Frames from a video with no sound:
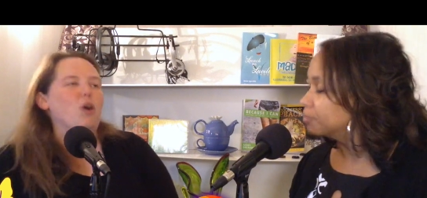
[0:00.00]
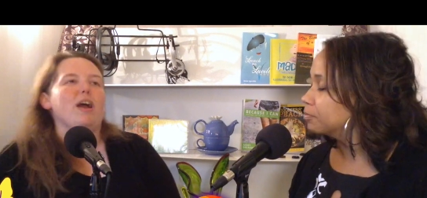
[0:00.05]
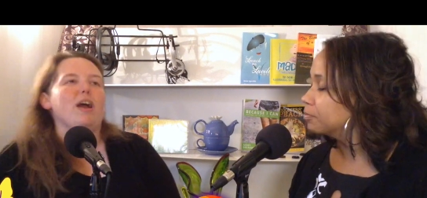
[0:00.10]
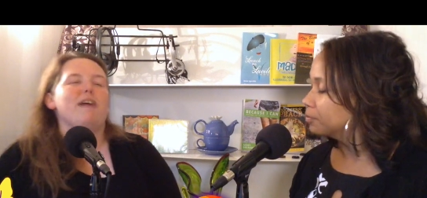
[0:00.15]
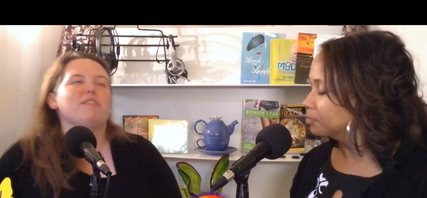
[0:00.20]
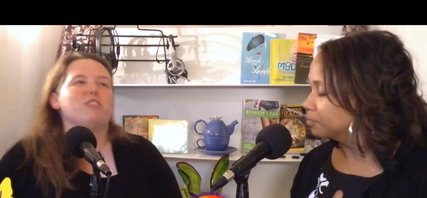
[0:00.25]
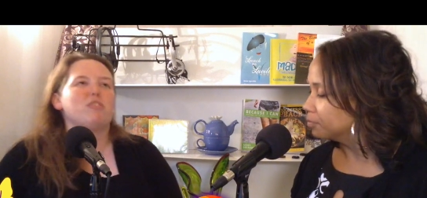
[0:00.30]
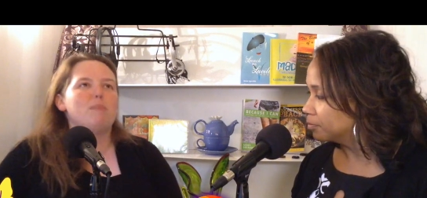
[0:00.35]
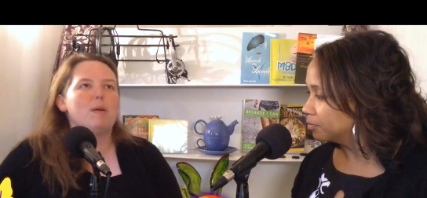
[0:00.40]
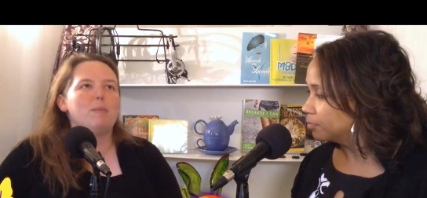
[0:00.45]
Speaker 1: or I
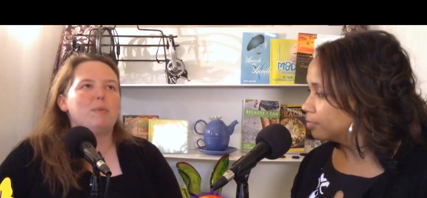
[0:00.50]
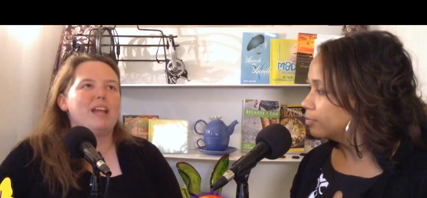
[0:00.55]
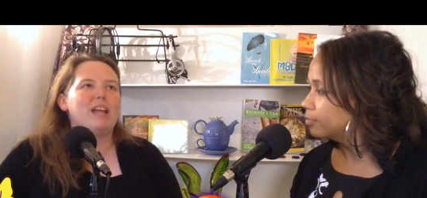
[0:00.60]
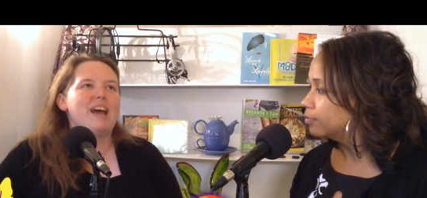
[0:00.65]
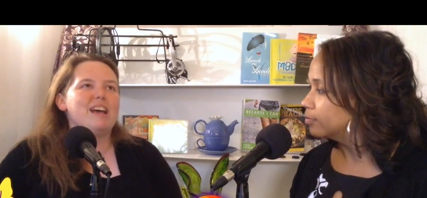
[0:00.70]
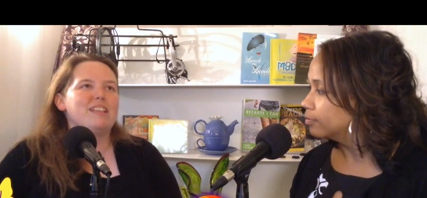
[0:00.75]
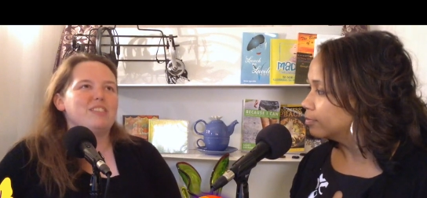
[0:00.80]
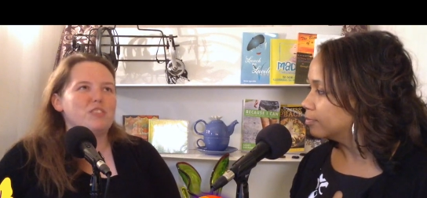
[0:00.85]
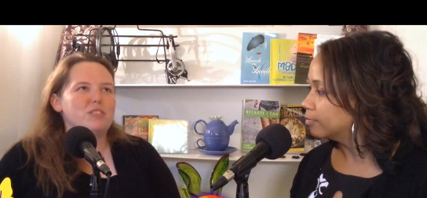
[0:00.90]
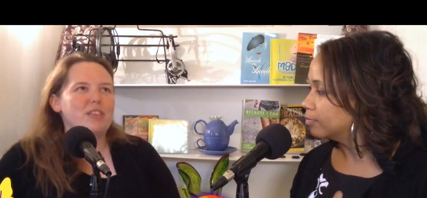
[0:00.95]
have to remember to
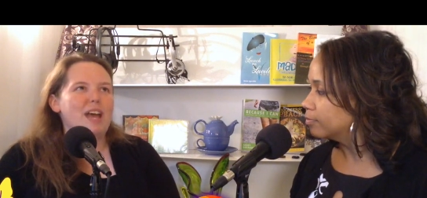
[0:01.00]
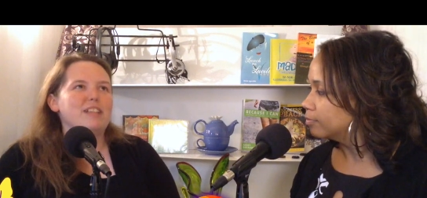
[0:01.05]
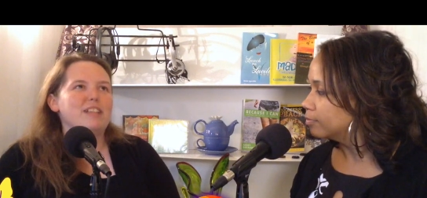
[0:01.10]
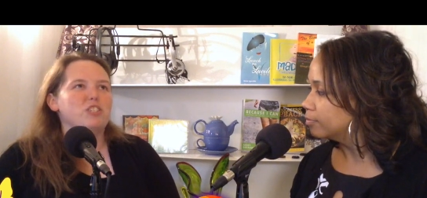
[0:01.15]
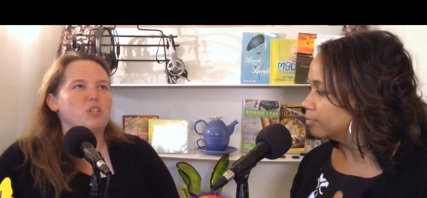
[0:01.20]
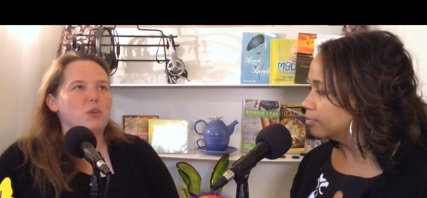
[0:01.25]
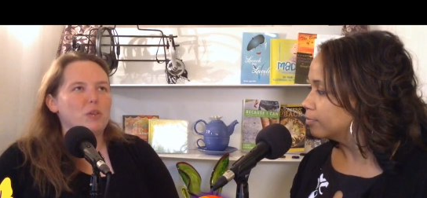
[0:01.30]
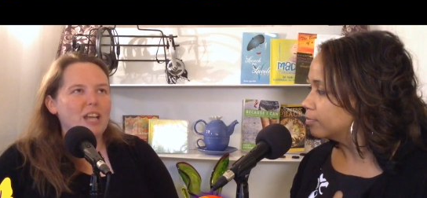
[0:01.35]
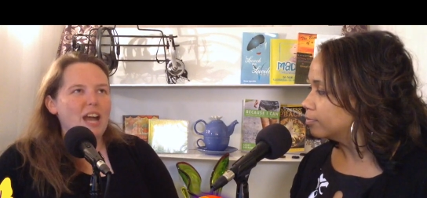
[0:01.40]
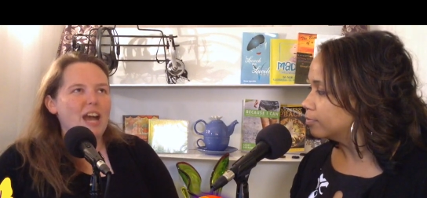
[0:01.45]
answer that.
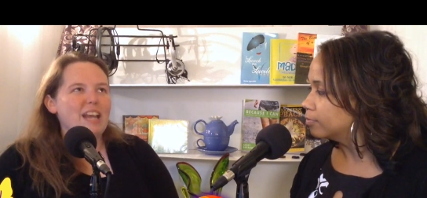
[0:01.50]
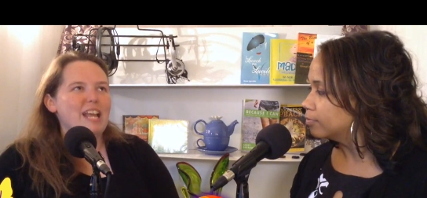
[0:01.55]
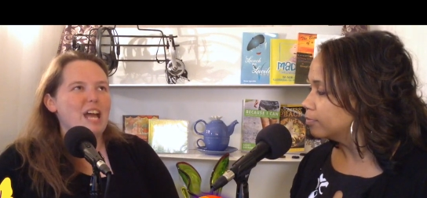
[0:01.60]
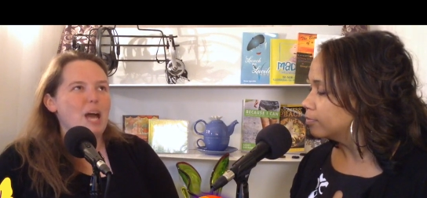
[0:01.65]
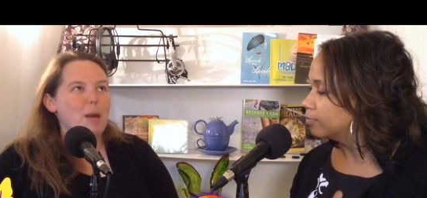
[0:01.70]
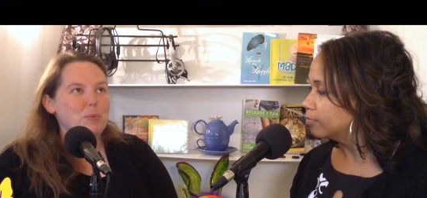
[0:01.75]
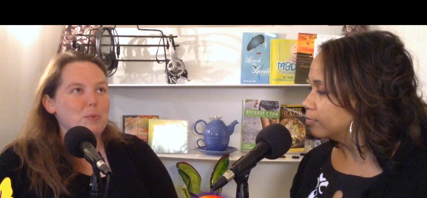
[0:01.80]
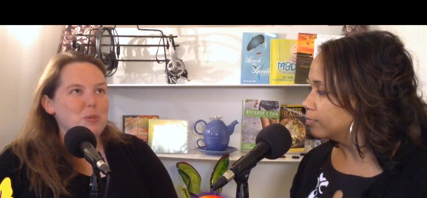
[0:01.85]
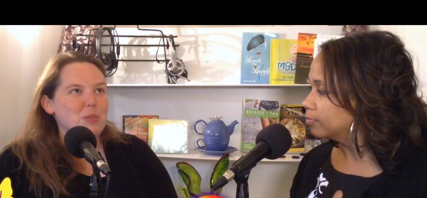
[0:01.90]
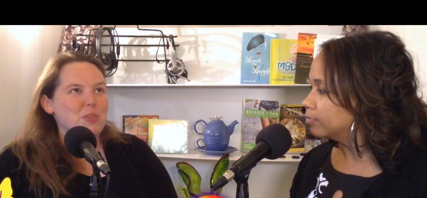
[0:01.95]
So it kind of
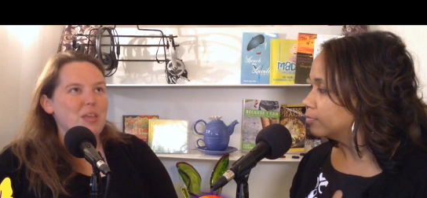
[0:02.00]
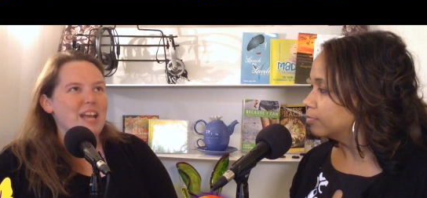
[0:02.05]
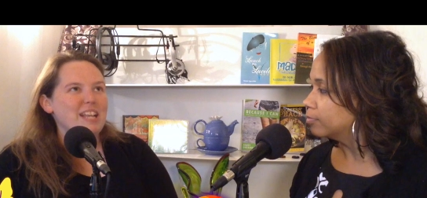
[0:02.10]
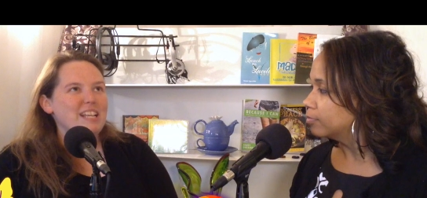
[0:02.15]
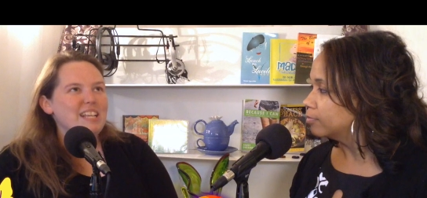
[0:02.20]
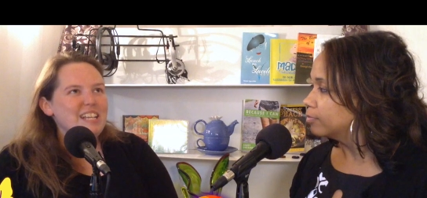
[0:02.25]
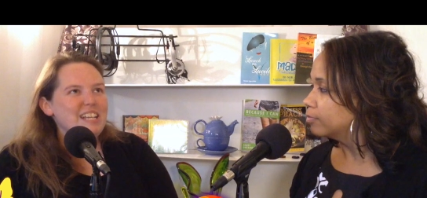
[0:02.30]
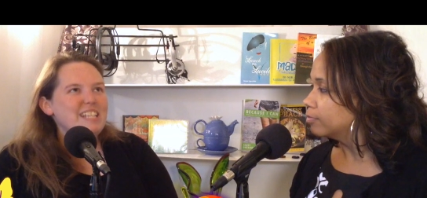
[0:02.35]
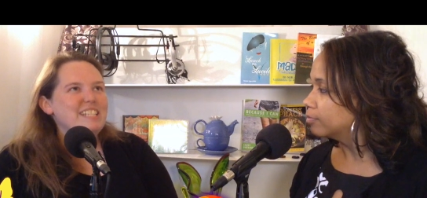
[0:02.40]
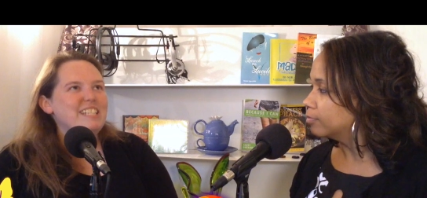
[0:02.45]
helps with
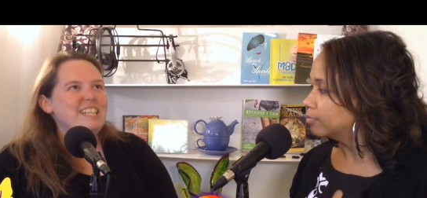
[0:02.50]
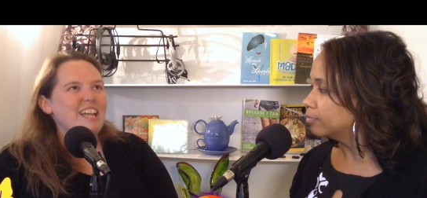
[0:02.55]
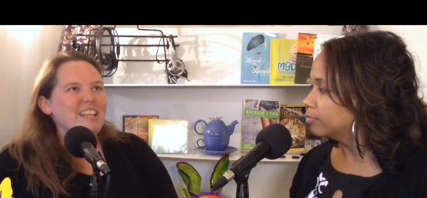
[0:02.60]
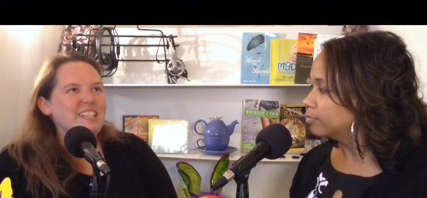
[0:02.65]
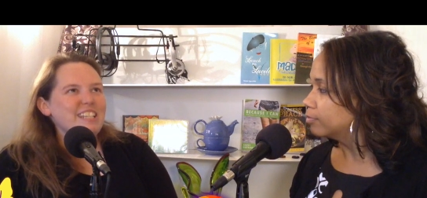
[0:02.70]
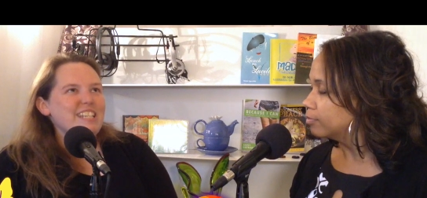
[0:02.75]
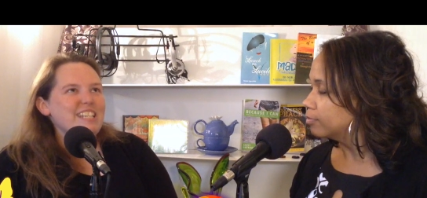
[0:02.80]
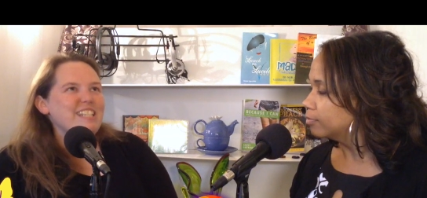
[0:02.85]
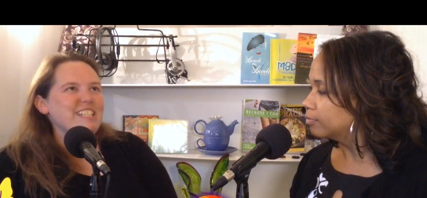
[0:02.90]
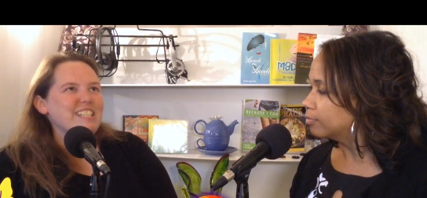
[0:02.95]
that
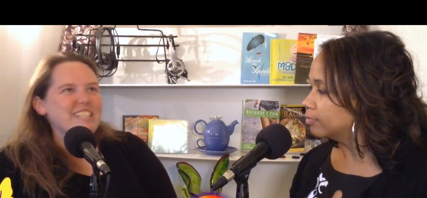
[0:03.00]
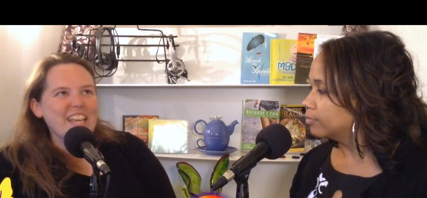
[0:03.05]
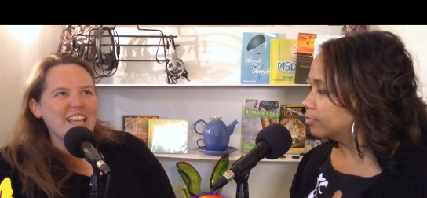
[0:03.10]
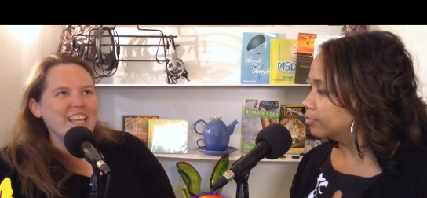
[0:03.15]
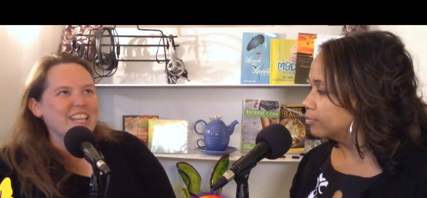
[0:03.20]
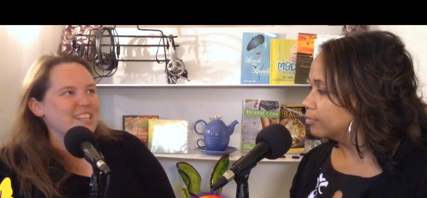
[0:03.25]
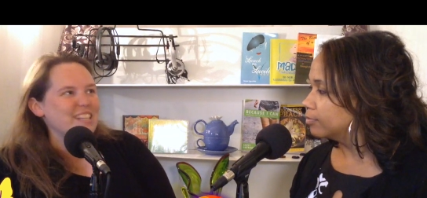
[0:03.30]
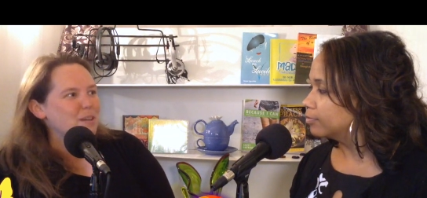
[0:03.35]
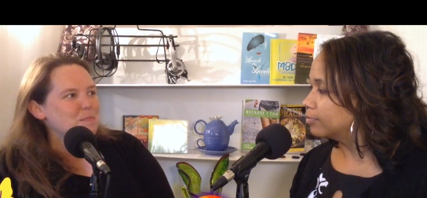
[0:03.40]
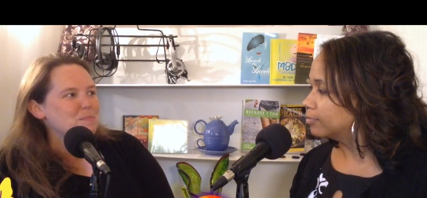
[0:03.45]
deli
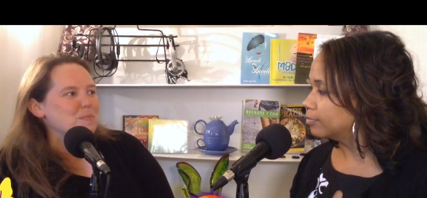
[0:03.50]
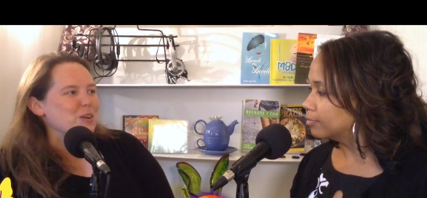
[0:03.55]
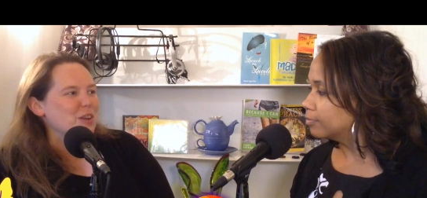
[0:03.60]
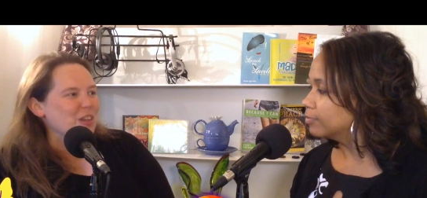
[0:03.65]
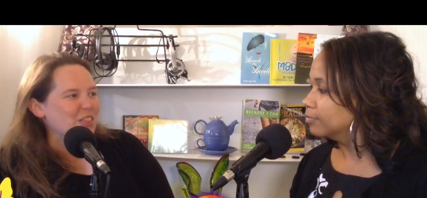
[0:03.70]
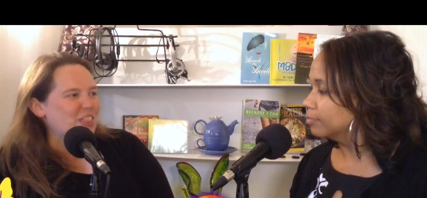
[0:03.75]
take a number